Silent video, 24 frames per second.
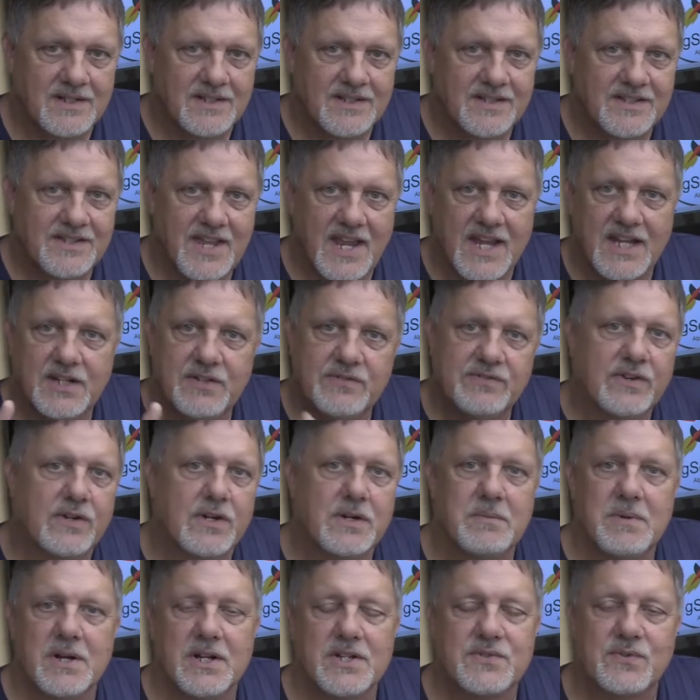thank you
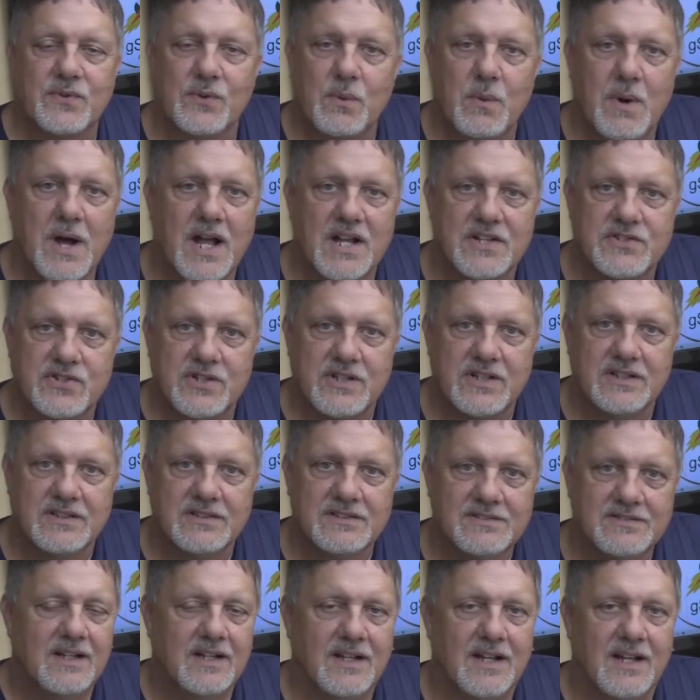very much for watching.
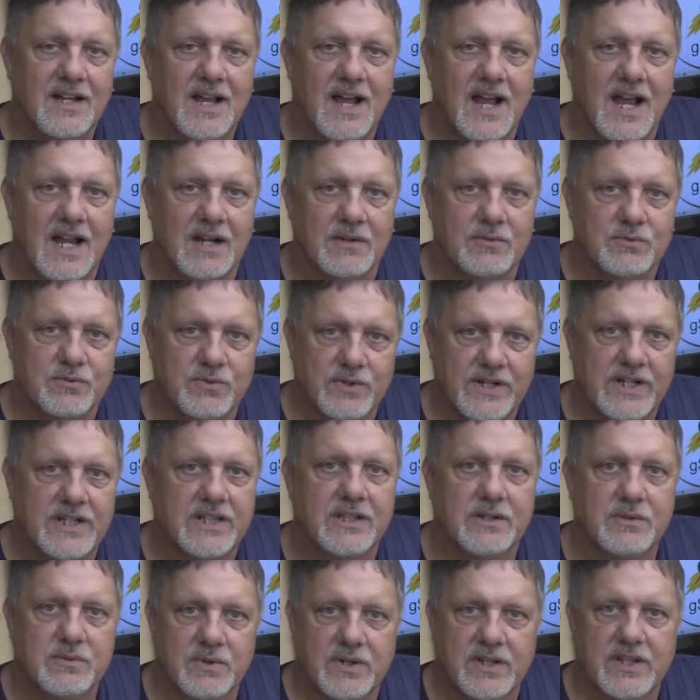I
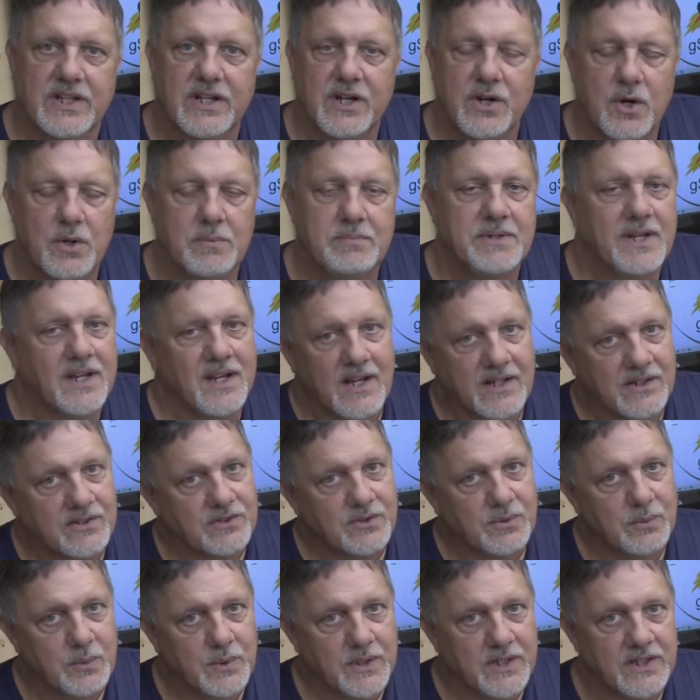really hope you enter
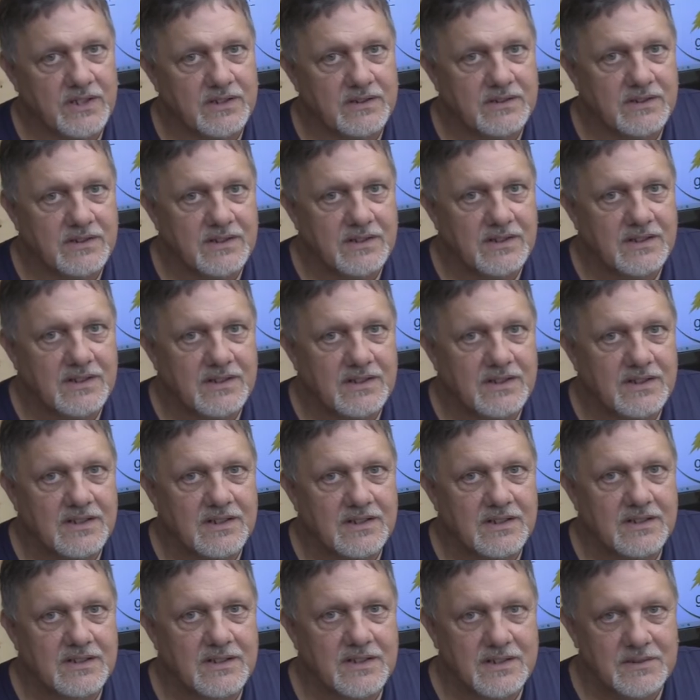to win.
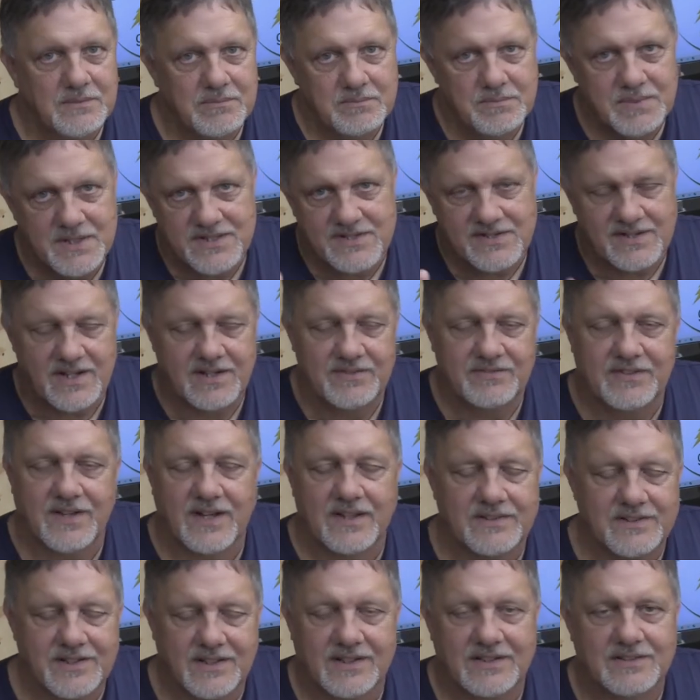Be safe
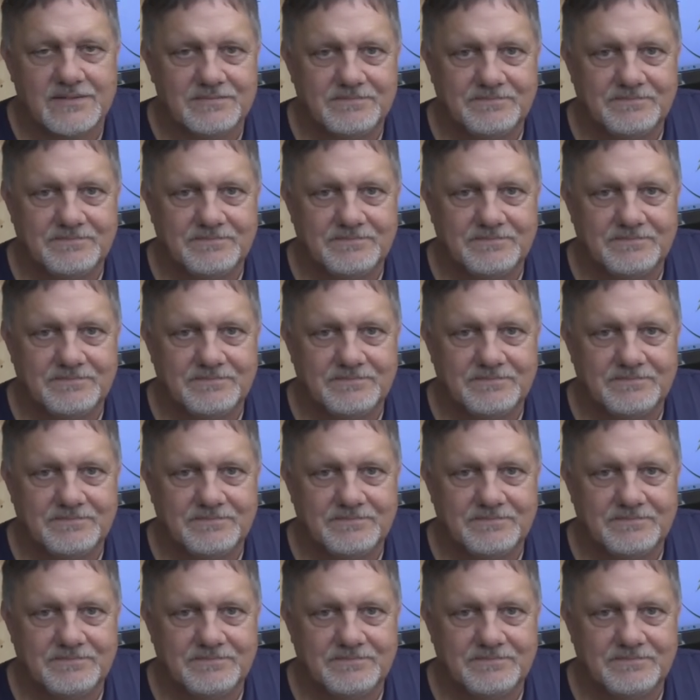out there.